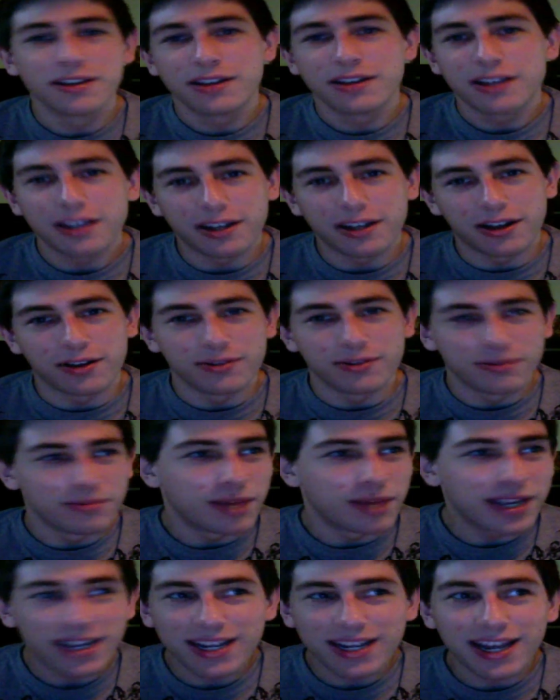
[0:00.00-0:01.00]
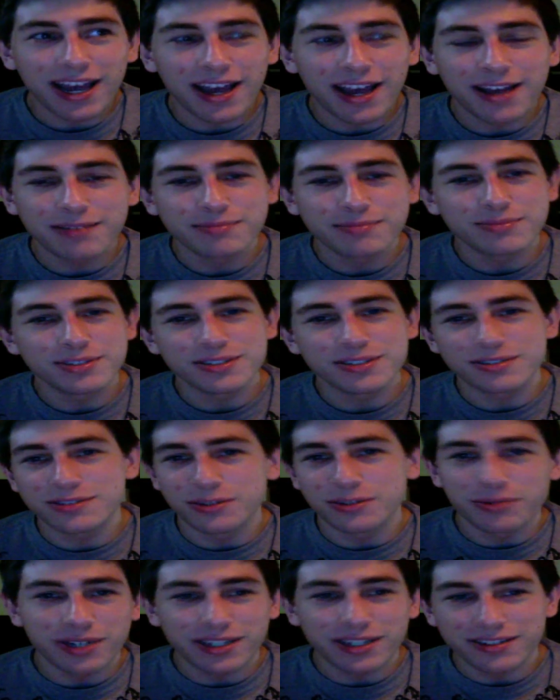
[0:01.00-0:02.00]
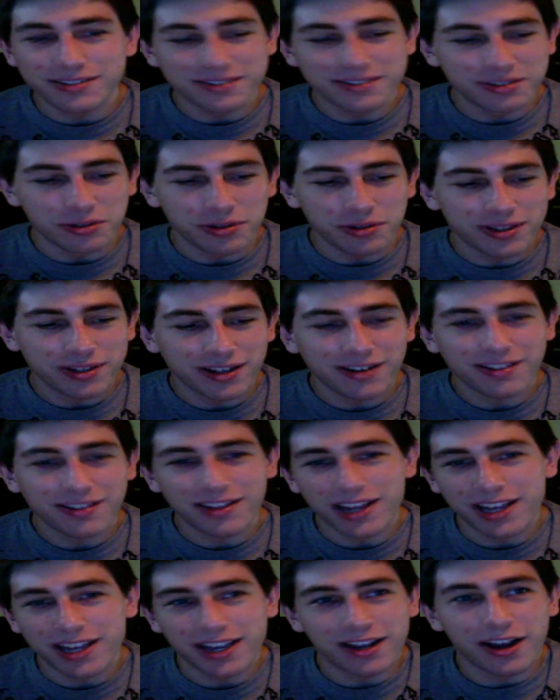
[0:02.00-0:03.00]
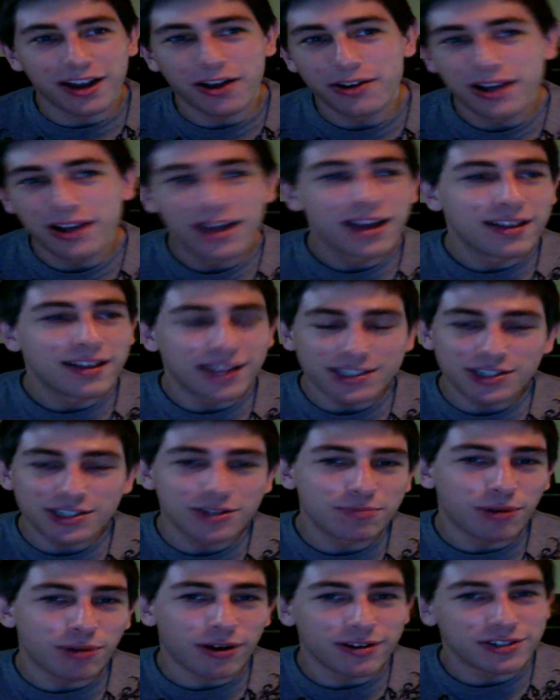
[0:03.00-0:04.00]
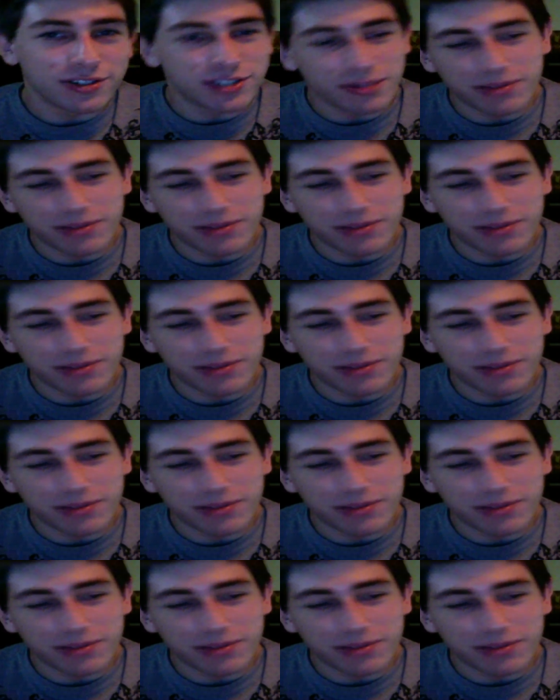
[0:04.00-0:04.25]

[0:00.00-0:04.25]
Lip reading: you know, making games, doing their thing, you know, that's a good partnership.